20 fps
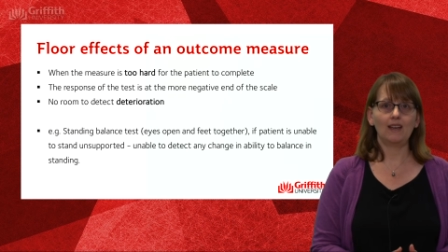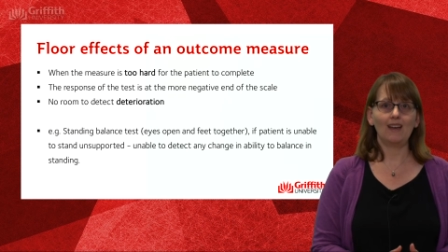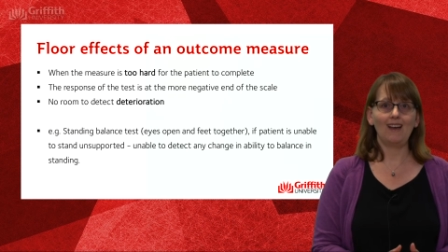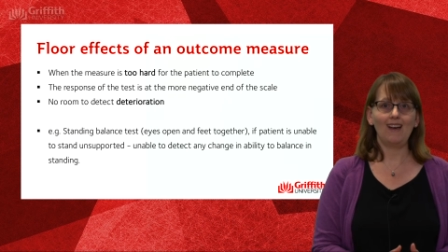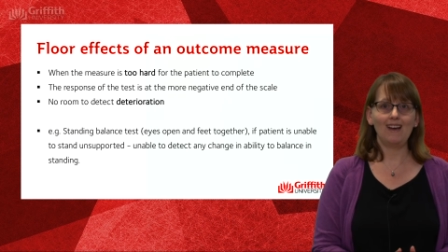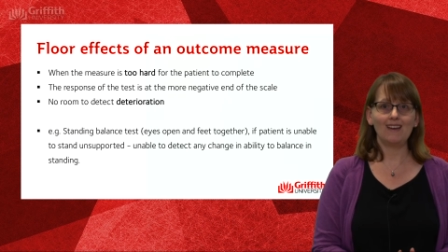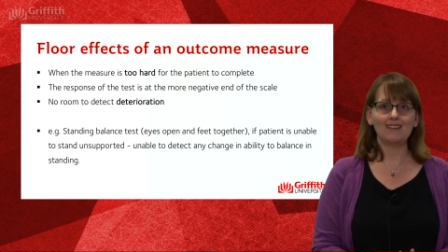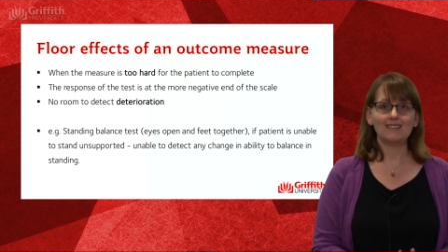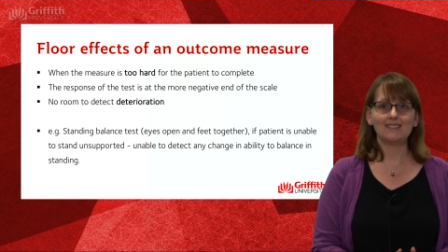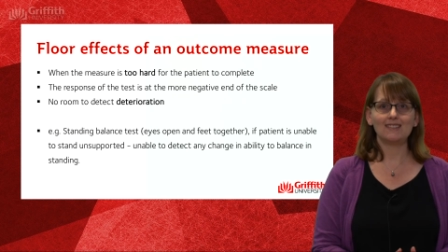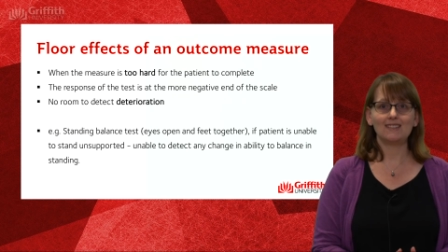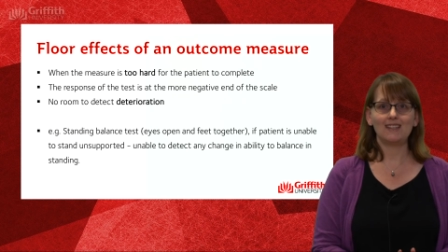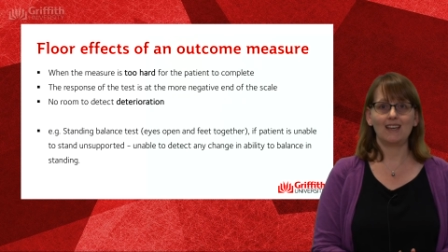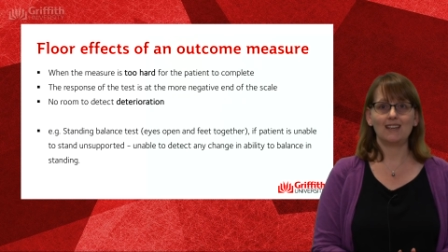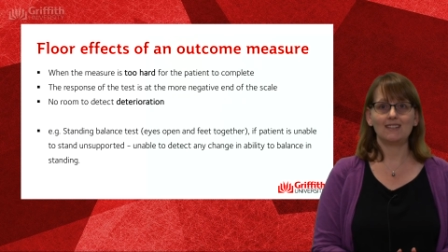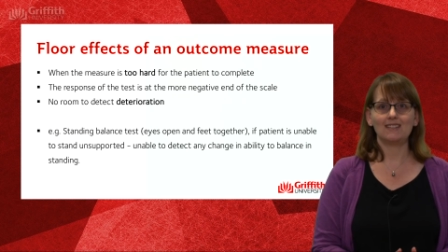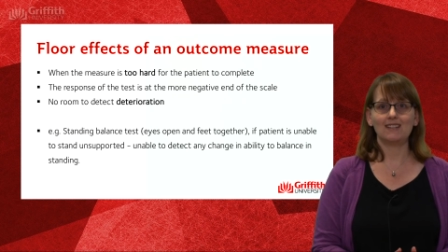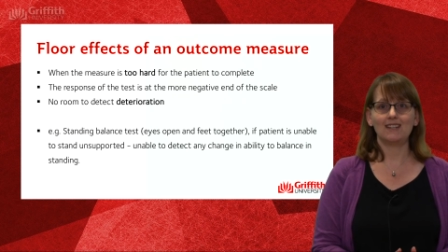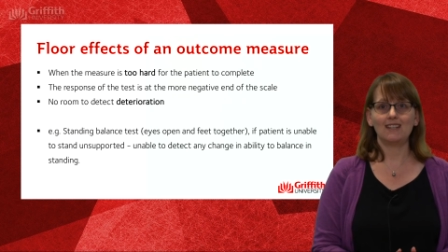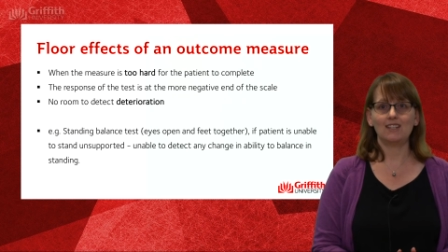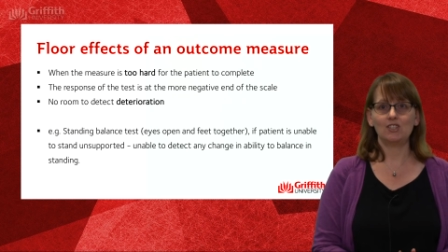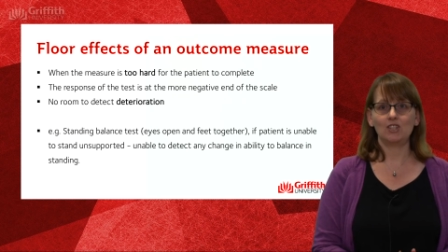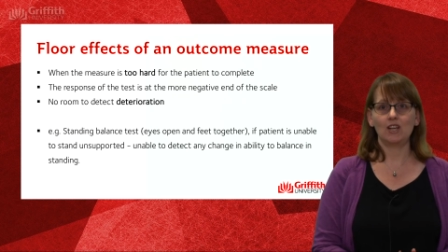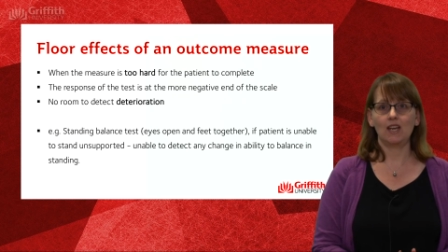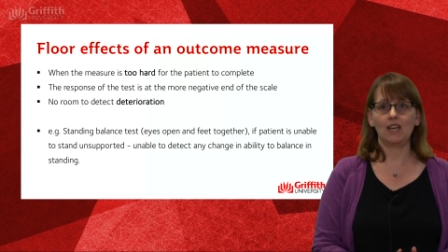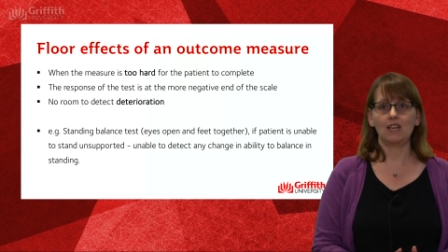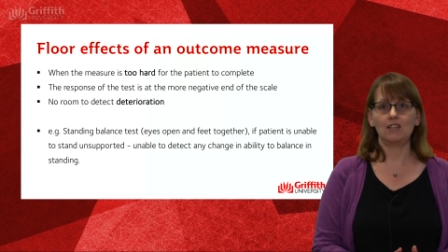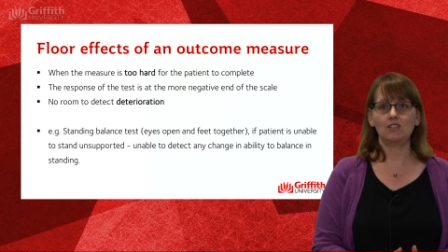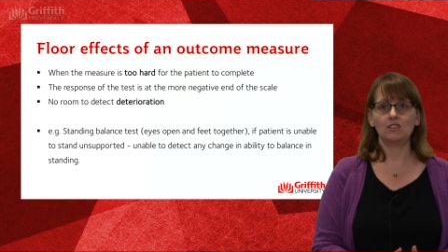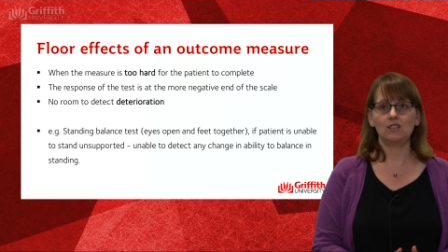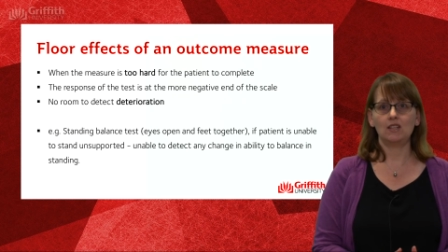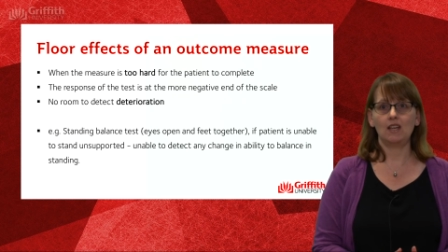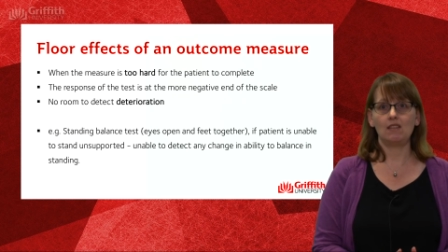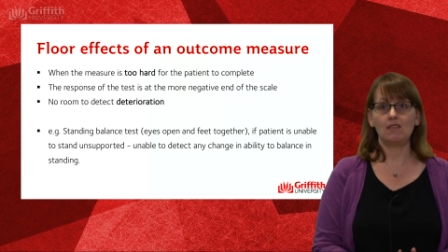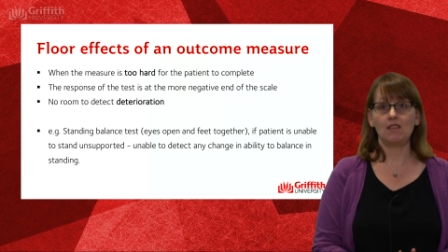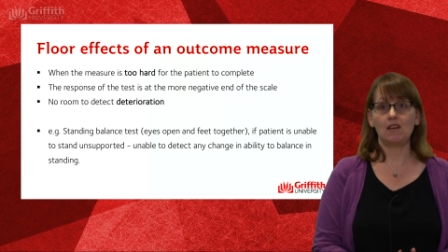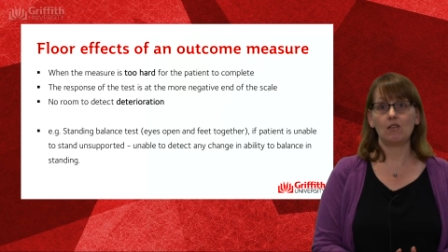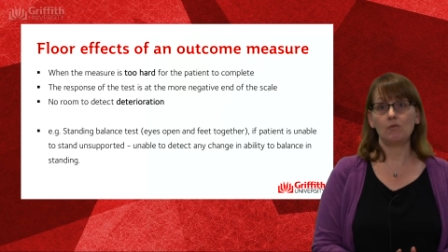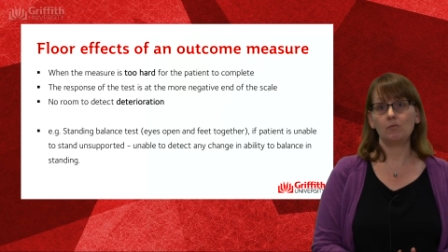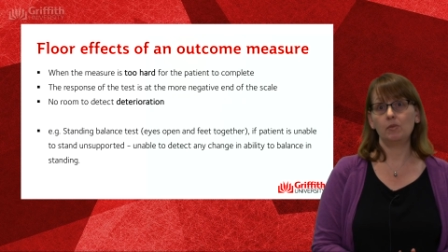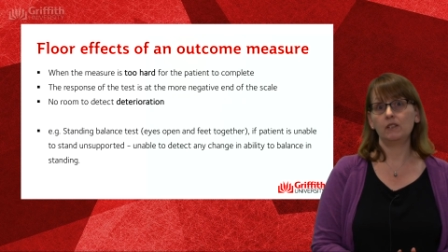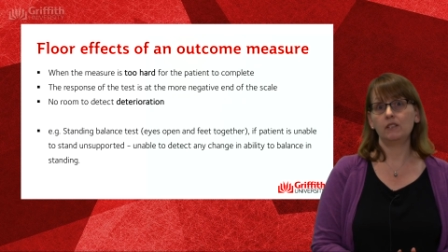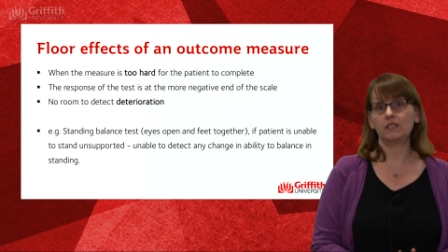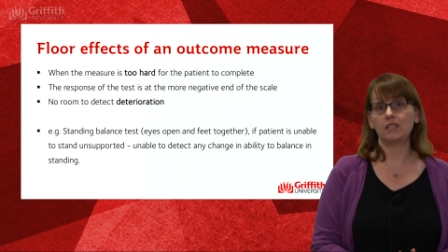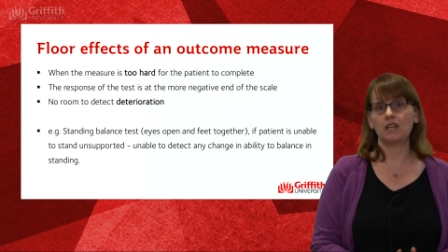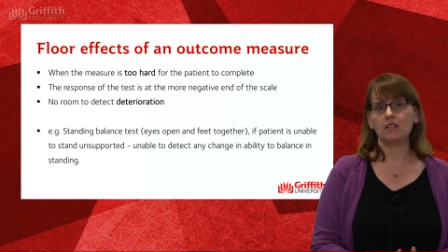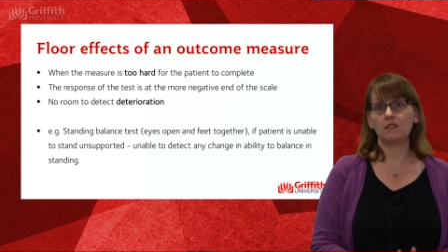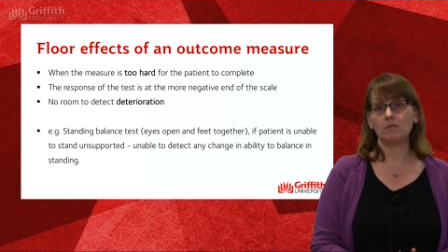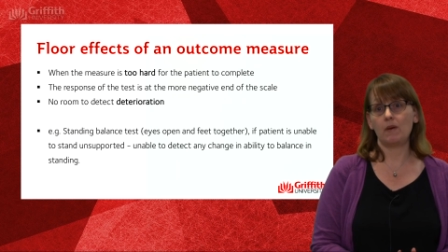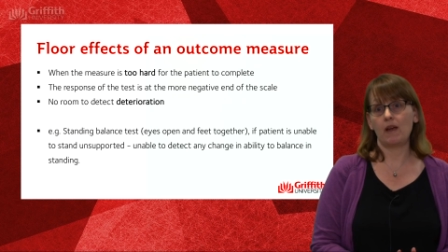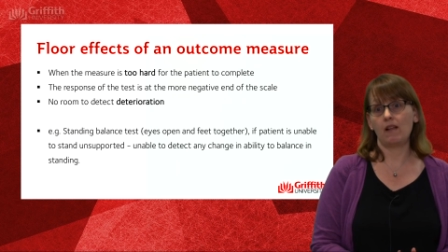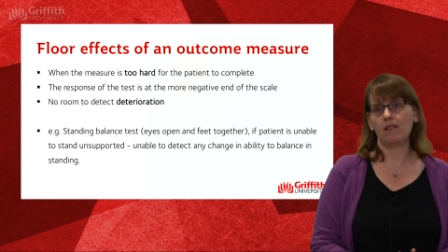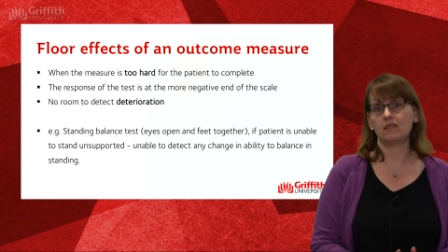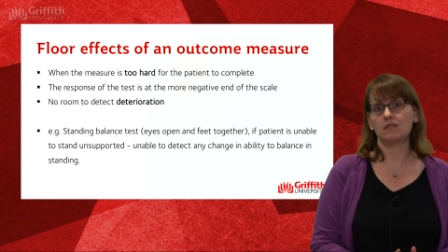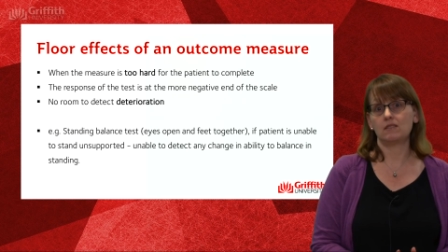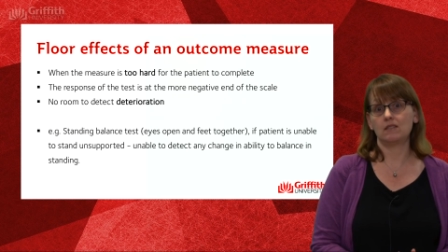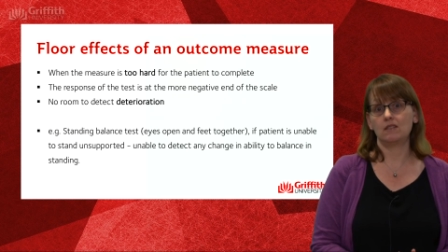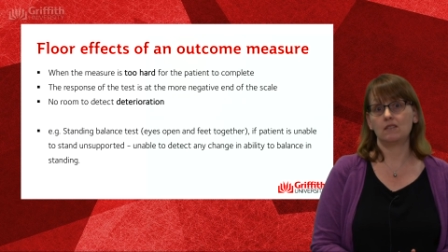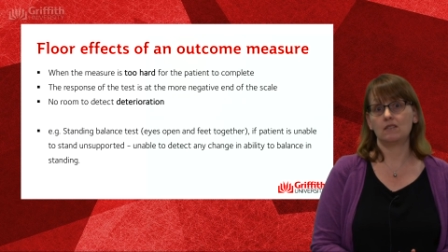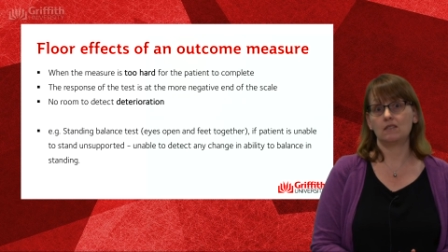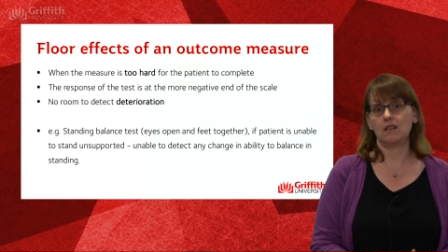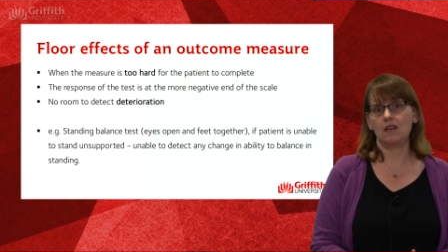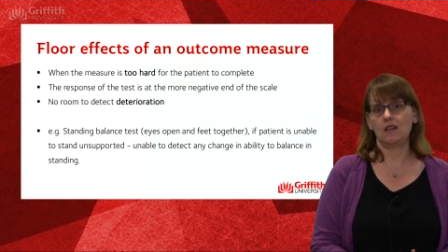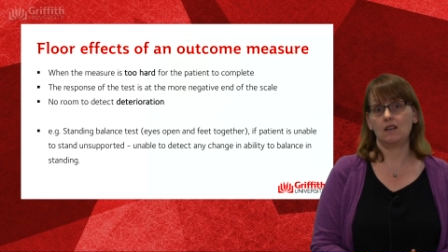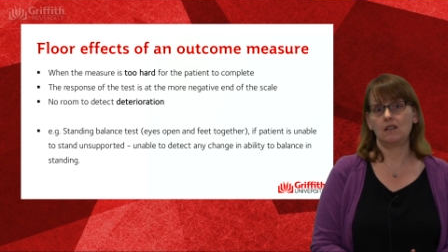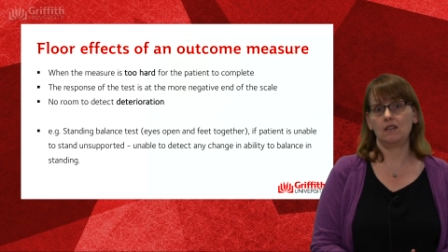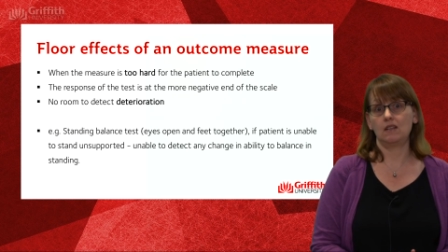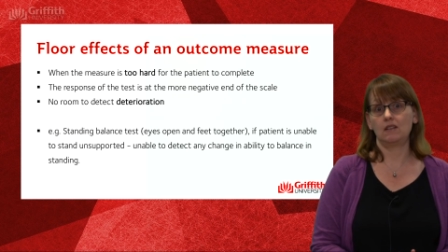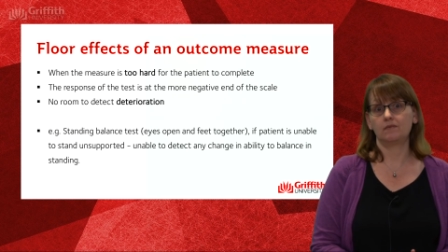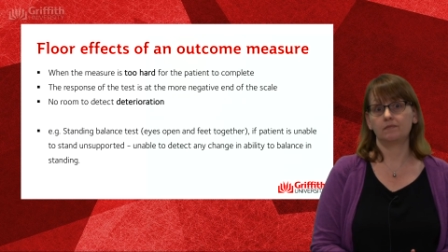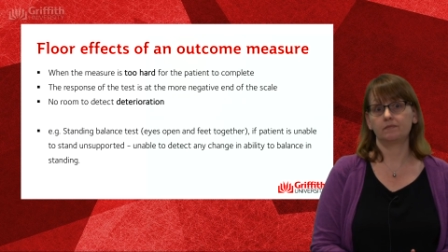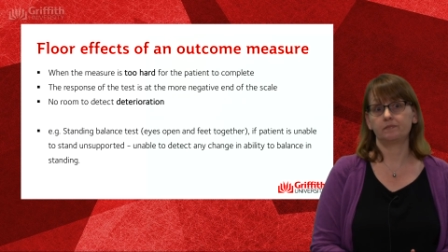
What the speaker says: can't detect any change in their ability to balance in standing.